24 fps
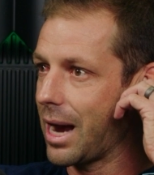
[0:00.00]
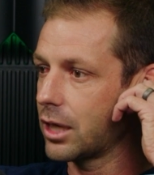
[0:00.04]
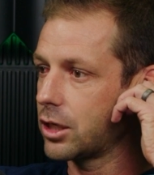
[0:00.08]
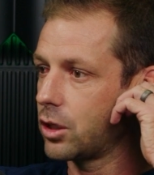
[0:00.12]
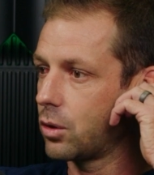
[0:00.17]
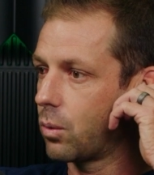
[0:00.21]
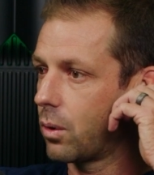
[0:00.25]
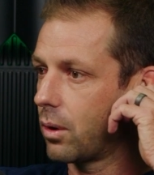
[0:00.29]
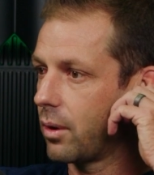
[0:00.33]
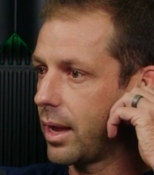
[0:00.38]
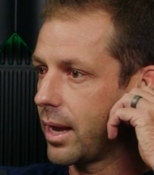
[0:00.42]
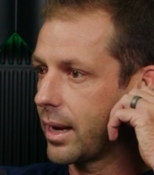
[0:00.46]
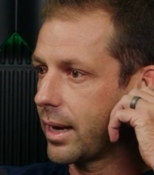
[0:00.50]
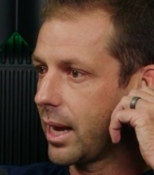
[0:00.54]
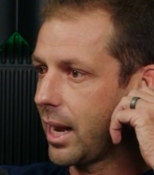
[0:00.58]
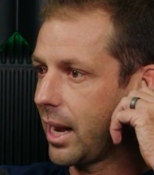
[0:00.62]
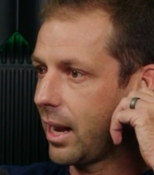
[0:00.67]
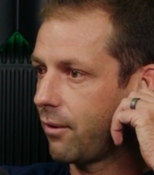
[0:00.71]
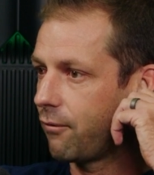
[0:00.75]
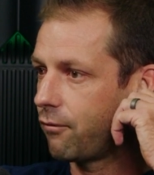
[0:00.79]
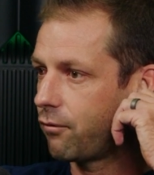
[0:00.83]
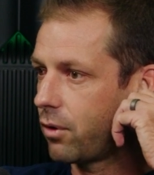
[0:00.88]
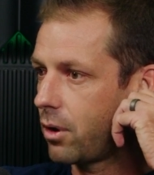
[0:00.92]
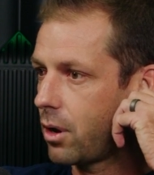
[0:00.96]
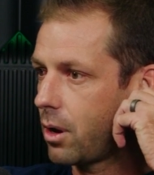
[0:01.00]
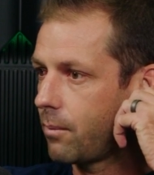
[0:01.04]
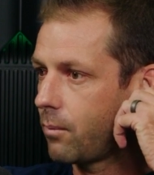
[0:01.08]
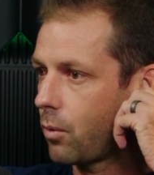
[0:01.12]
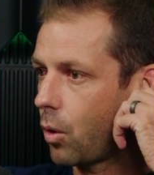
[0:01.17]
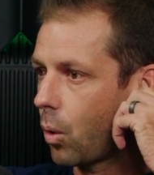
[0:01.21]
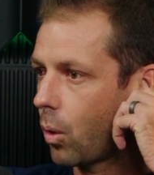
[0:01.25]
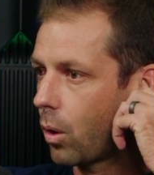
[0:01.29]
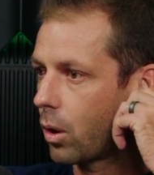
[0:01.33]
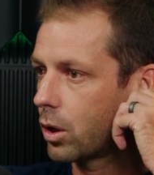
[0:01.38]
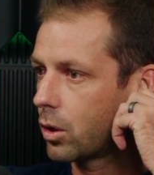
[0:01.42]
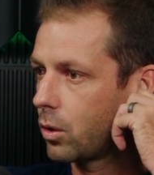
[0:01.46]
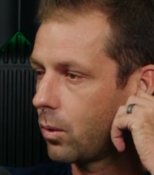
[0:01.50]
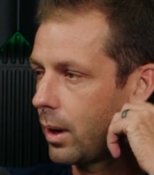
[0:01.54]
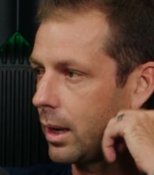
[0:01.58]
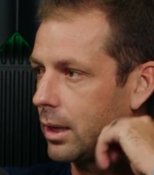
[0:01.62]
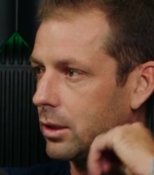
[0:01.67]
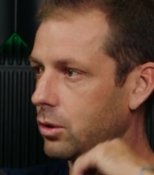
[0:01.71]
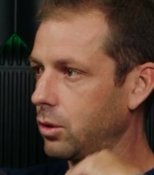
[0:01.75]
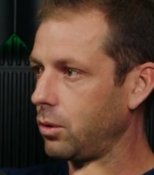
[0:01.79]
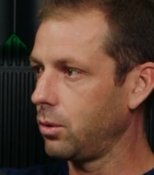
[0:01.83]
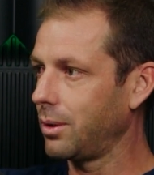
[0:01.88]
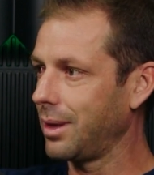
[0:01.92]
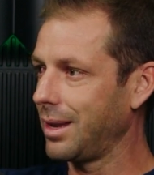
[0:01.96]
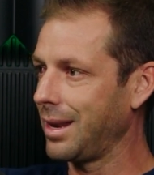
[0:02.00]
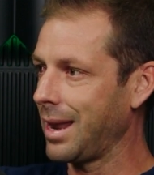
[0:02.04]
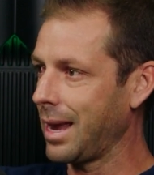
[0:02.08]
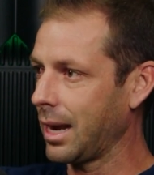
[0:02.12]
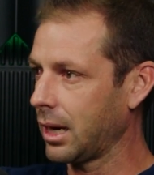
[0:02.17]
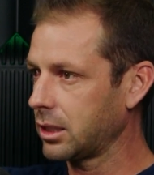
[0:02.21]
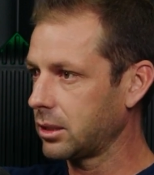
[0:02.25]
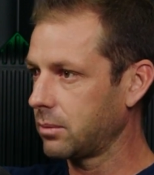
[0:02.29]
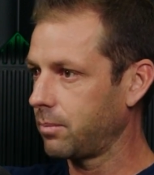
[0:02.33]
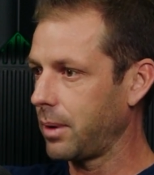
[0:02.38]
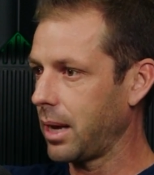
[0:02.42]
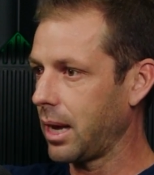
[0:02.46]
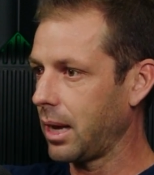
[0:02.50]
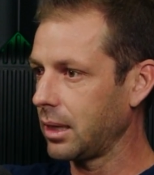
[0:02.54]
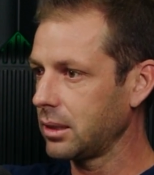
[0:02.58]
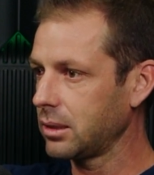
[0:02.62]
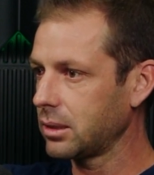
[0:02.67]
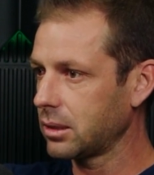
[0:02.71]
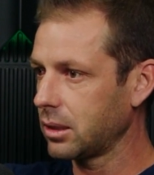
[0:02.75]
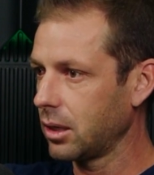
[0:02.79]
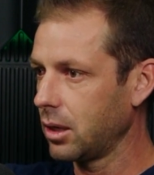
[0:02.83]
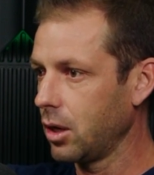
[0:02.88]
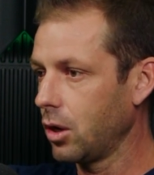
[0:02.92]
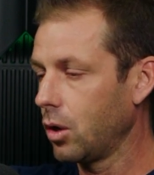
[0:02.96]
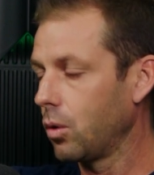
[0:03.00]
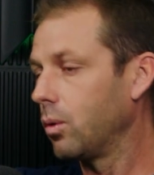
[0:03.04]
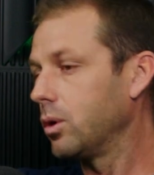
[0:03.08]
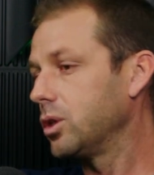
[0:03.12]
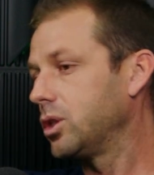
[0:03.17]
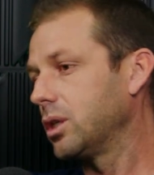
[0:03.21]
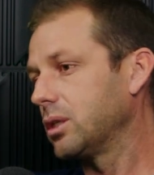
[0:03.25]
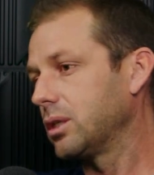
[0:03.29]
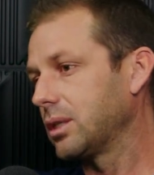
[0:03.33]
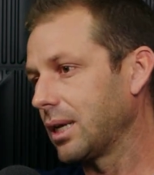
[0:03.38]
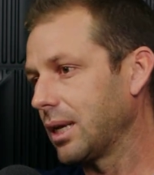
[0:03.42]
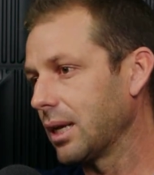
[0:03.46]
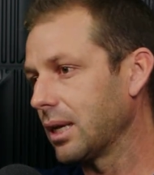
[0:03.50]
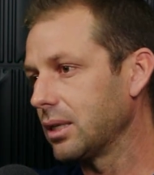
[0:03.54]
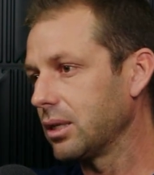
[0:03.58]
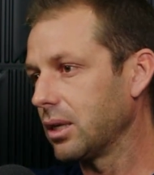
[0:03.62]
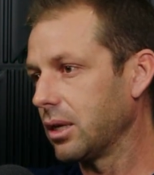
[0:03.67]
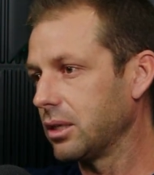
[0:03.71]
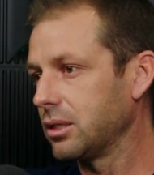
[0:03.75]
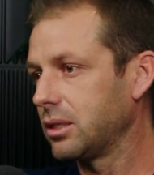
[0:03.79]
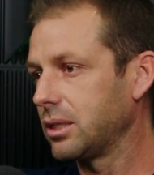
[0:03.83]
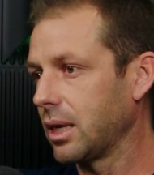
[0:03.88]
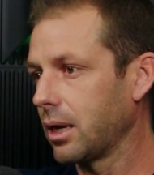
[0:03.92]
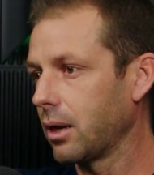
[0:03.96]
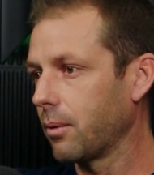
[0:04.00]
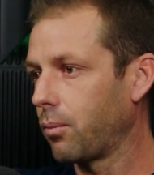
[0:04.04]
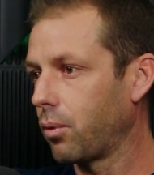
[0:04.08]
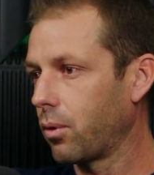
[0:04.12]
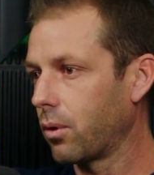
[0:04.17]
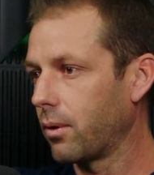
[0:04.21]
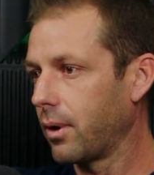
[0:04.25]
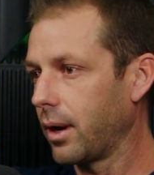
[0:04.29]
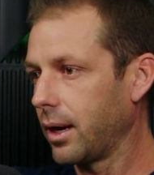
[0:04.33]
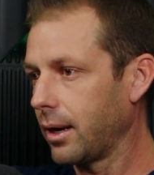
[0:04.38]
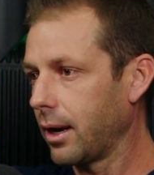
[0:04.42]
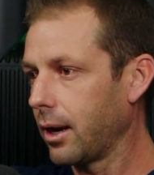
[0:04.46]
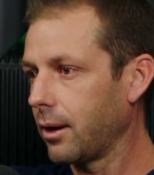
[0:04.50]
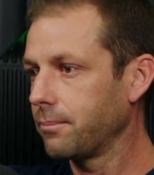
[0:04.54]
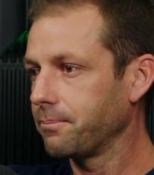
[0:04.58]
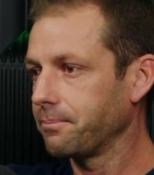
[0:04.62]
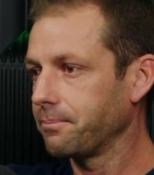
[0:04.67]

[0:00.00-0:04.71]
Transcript: to where they came from or going to the next best, which is, again, Singapore right now.